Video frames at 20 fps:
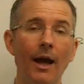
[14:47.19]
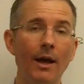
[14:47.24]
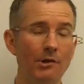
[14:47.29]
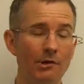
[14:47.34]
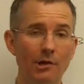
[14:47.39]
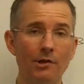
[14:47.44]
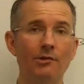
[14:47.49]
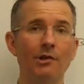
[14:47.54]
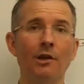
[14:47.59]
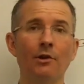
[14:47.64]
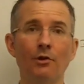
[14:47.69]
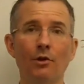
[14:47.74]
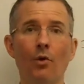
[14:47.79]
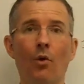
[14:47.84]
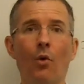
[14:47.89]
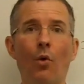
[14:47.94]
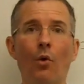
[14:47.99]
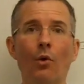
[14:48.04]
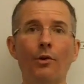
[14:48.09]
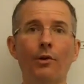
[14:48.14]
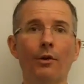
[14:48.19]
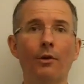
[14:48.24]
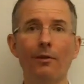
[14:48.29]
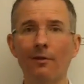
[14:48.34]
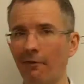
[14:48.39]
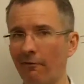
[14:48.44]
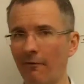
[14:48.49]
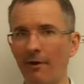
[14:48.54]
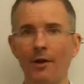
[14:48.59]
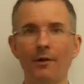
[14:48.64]
and just ignored
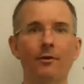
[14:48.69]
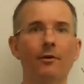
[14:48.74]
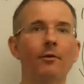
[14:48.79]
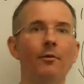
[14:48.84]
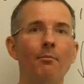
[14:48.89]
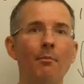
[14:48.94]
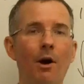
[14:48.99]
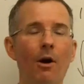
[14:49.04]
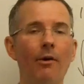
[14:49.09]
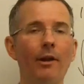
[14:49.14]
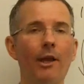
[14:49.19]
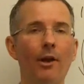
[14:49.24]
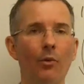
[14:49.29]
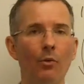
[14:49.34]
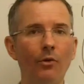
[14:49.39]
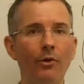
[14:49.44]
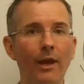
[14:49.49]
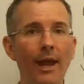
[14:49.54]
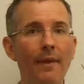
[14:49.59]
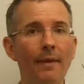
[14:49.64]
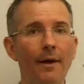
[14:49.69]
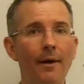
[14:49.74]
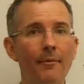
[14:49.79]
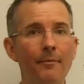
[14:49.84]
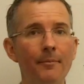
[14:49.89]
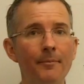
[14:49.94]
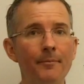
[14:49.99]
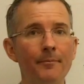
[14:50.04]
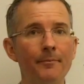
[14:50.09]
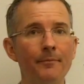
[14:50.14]
the fund market altogether?
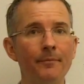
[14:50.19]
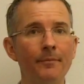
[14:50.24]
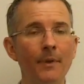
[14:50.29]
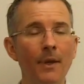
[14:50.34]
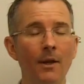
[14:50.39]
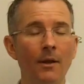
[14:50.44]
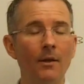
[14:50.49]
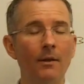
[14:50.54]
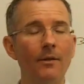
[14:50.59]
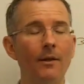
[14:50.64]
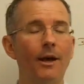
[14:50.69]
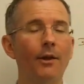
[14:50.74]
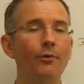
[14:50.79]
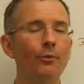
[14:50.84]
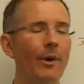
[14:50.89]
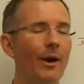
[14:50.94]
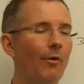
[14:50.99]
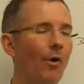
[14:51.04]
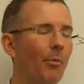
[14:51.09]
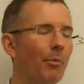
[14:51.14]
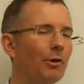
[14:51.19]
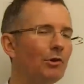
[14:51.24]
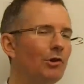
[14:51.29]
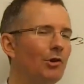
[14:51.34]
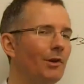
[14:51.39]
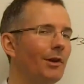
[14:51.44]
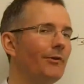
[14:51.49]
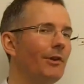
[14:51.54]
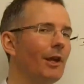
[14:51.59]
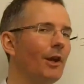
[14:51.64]
That's where
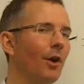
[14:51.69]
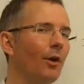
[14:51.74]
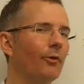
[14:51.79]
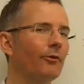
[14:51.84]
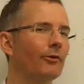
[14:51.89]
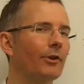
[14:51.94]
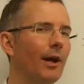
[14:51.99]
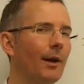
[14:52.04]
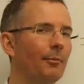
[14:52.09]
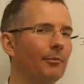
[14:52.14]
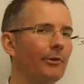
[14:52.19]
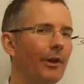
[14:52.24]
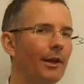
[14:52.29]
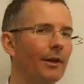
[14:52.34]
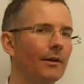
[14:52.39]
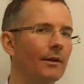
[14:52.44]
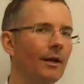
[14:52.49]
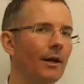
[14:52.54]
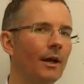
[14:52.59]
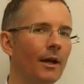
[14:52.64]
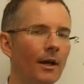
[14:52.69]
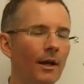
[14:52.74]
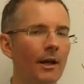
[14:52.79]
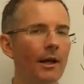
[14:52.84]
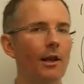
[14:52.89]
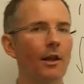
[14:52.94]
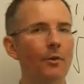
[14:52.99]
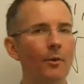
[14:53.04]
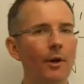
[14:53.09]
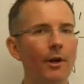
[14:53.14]
opportunity cost comes in.
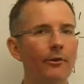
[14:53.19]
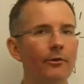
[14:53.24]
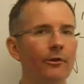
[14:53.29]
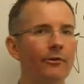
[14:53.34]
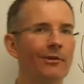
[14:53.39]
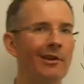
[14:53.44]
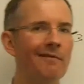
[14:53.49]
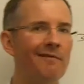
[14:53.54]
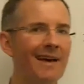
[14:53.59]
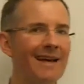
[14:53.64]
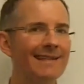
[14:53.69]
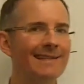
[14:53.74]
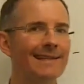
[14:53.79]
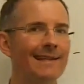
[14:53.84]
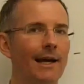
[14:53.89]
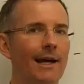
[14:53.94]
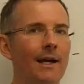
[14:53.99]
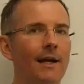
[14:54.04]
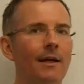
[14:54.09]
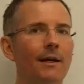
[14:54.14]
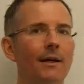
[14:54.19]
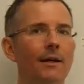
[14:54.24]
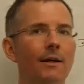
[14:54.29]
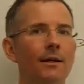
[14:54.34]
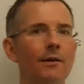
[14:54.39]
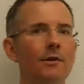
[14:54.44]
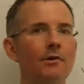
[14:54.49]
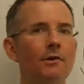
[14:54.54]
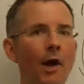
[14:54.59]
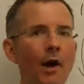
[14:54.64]
In other words, as an investor,
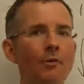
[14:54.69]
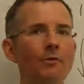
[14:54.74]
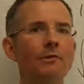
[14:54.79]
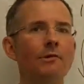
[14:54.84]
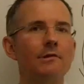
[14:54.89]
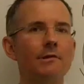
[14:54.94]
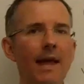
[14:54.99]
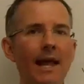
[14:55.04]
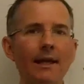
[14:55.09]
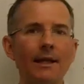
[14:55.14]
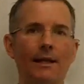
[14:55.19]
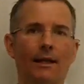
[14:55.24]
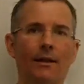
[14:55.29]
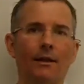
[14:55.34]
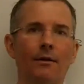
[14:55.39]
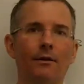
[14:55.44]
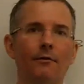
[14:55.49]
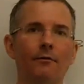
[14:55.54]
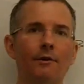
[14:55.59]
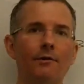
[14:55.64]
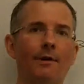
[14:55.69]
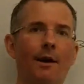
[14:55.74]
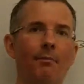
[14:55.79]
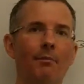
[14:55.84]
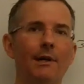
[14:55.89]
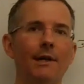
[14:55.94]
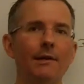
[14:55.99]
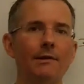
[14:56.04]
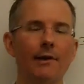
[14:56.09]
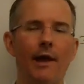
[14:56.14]
don't settle for
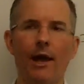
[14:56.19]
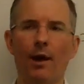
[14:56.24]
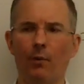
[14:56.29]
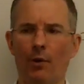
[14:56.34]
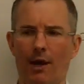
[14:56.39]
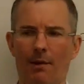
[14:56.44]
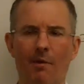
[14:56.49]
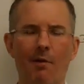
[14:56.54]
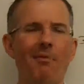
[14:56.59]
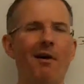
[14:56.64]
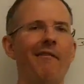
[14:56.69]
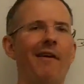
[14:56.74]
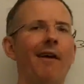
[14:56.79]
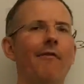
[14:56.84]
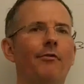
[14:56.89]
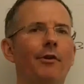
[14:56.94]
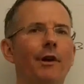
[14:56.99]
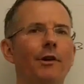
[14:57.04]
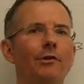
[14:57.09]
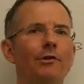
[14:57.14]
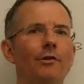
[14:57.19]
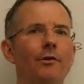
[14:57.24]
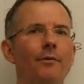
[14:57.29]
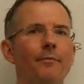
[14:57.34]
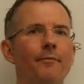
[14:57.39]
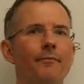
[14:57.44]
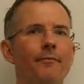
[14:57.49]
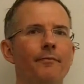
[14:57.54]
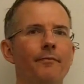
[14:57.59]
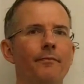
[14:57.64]
somebody saying, well, I'm above average.
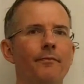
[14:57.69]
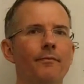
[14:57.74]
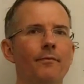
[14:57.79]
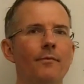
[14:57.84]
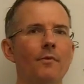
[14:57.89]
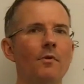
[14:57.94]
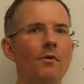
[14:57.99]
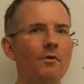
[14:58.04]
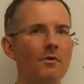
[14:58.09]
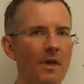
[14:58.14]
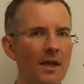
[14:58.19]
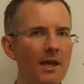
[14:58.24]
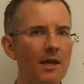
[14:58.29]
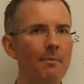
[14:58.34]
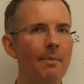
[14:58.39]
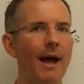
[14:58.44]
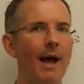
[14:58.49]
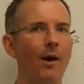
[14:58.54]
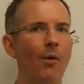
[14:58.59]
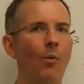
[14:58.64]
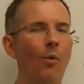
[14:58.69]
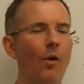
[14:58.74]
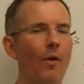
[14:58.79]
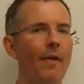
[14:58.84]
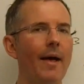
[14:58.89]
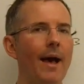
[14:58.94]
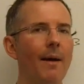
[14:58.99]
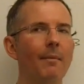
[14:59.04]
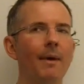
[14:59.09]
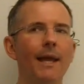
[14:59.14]
Think about what
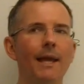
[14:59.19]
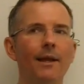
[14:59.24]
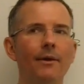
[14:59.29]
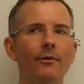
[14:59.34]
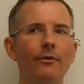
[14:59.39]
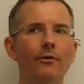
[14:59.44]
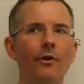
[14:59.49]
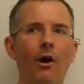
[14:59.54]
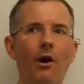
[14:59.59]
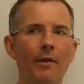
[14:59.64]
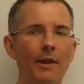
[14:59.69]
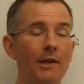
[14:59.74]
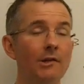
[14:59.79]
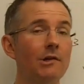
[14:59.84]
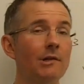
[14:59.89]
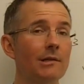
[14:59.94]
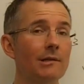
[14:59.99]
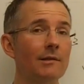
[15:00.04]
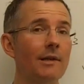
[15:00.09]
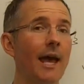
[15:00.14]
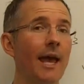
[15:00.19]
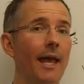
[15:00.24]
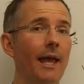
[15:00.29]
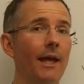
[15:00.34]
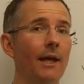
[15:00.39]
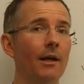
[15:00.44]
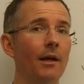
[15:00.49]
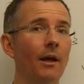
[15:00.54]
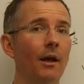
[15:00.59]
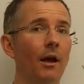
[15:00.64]
that means. Are they just
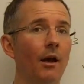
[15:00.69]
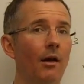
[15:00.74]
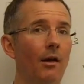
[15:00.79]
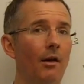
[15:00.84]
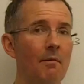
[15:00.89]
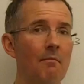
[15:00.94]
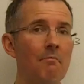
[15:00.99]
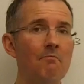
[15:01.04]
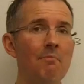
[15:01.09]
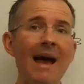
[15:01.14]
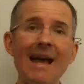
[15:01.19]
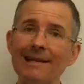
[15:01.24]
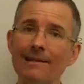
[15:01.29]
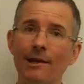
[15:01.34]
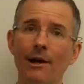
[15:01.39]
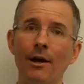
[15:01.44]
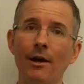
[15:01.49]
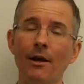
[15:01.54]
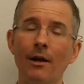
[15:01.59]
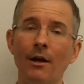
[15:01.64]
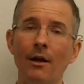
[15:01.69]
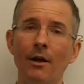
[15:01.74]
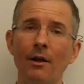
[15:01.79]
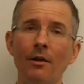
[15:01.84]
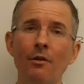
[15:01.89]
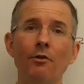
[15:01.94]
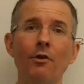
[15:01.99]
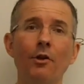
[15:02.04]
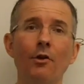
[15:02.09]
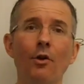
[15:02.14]
saying, I'm better
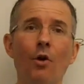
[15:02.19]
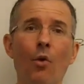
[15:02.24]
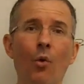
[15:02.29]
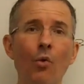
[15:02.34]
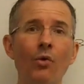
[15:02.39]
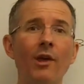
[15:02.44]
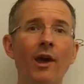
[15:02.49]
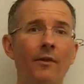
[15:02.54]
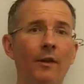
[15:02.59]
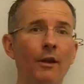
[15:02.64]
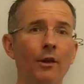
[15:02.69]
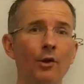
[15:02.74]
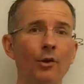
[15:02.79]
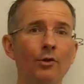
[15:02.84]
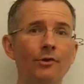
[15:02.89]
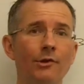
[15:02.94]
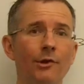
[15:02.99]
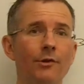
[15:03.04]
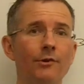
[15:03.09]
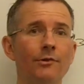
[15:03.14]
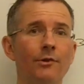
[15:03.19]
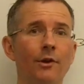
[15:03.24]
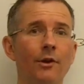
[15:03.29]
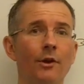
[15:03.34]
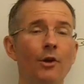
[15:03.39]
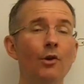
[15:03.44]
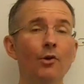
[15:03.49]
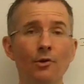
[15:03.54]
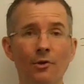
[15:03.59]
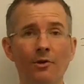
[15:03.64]
than all the other losers
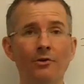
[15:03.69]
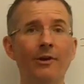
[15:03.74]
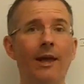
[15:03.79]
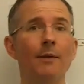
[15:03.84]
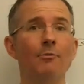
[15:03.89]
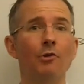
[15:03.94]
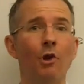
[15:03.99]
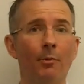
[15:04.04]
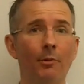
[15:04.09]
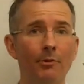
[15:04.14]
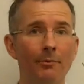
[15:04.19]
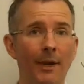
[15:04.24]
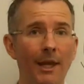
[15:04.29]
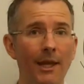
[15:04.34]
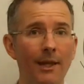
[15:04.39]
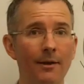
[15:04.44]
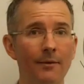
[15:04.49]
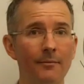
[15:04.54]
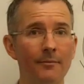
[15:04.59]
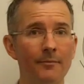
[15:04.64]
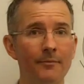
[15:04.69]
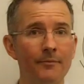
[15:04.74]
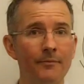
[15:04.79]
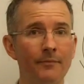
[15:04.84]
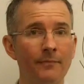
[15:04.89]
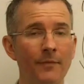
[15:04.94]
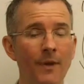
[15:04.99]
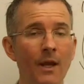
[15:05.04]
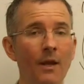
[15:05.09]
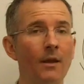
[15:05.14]
who do the same job as me.
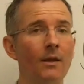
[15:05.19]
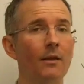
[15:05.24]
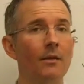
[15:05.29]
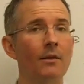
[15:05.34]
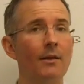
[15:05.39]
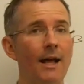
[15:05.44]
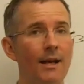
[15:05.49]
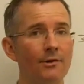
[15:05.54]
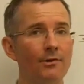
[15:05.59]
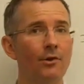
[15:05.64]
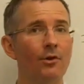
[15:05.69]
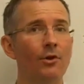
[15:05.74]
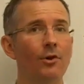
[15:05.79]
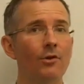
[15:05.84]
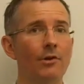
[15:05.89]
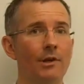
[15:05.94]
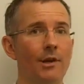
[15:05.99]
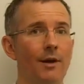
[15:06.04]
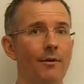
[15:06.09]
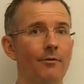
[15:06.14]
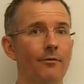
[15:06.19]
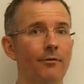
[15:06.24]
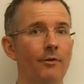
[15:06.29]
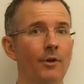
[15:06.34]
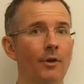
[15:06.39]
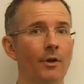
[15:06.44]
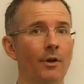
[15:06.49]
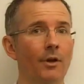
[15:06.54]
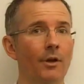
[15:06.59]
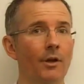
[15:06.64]
That's not good enough.
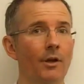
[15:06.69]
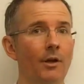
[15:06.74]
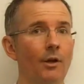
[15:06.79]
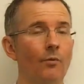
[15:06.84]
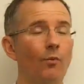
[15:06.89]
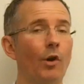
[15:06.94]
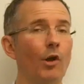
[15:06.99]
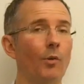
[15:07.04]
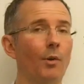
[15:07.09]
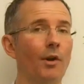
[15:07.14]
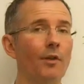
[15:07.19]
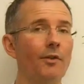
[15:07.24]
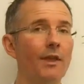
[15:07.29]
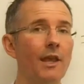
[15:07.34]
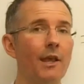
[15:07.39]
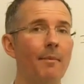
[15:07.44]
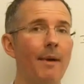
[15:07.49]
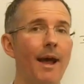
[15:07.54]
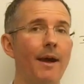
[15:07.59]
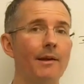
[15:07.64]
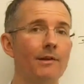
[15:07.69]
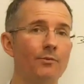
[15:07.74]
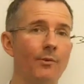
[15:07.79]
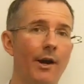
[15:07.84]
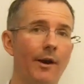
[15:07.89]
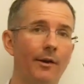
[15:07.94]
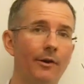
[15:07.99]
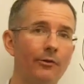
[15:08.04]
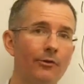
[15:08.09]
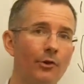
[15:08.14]
What you want to think about is
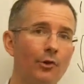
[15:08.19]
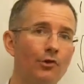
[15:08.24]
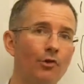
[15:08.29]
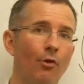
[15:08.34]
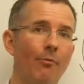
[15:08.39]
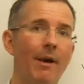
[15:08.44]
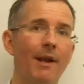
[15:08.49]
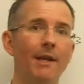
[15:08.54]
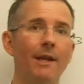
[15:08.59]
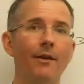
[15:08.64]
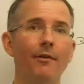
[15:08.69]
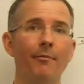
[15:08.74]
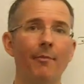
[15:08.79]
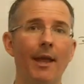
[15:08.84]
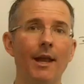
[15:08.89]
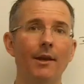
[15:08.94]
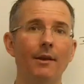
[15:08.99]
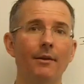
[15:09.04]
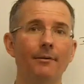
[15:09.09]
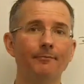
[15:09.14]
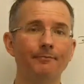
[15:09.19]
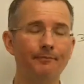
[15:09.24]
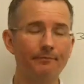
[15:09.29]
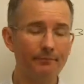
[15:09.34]
where else could your money have been.